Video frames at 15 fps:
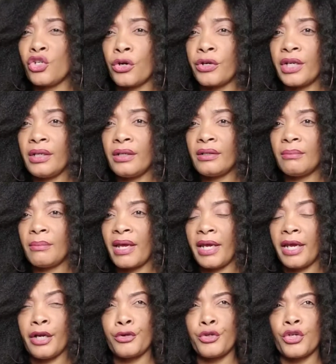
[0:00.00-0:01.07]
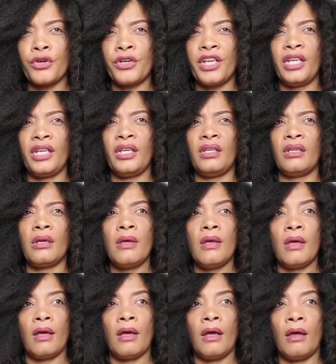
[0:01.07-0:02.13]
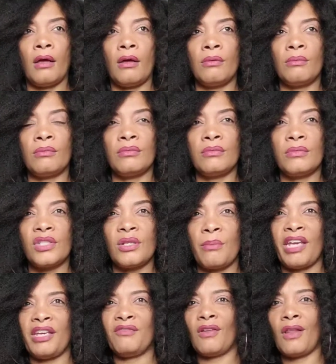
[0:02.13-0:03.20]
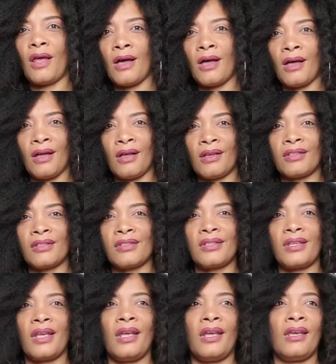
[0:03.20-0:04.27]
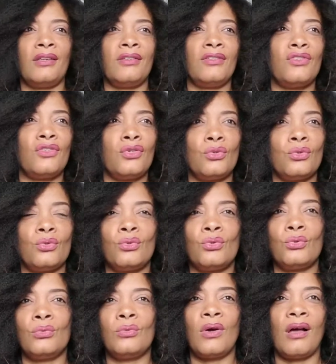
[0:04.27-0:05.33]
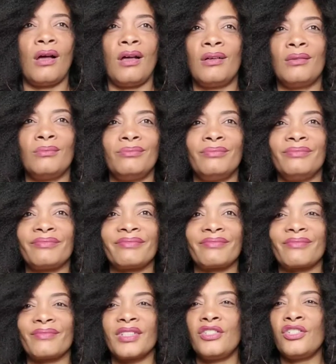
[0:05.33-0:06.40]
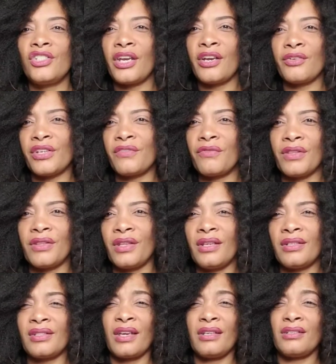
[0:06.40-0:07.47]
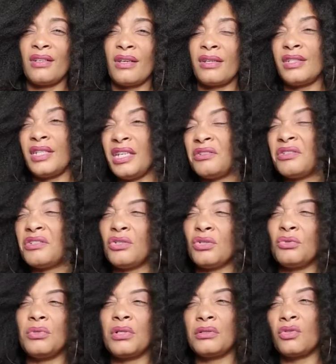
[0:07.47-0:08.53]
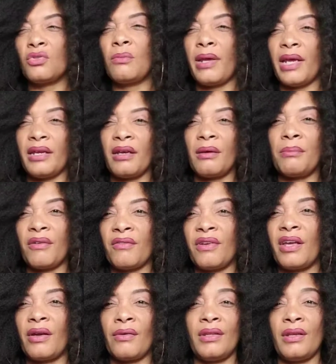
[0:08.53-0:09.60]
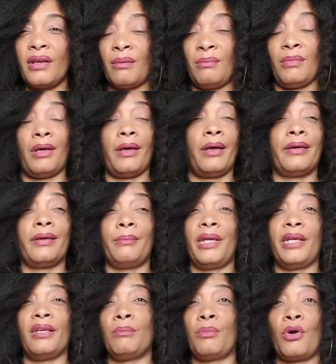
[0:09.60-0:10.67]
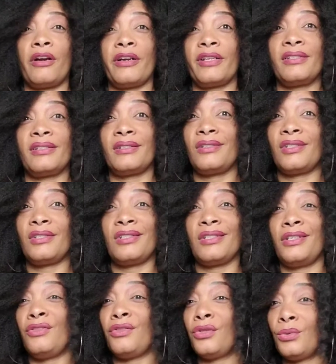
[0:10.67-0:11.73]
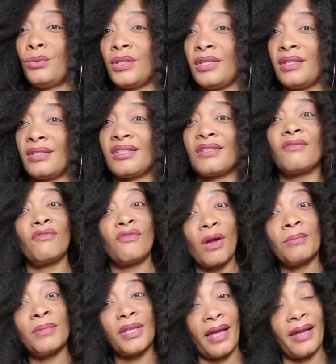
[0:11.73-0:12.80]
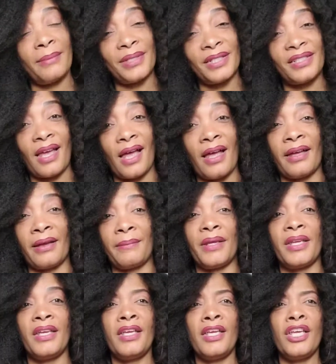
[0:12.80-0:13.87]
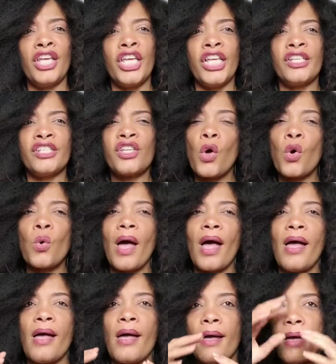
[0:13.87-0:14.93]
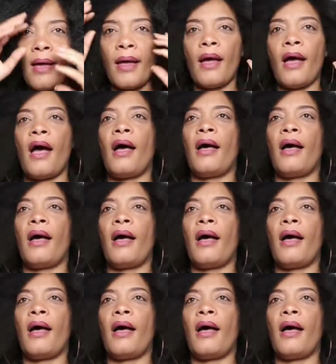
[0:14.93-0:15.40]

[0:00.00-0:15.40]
share my journey, my hair journey, to make vlogs and to share different things. I tend to do a little makeup every now and then. I'm not a makeup artist, just an enthusiast from time to time. So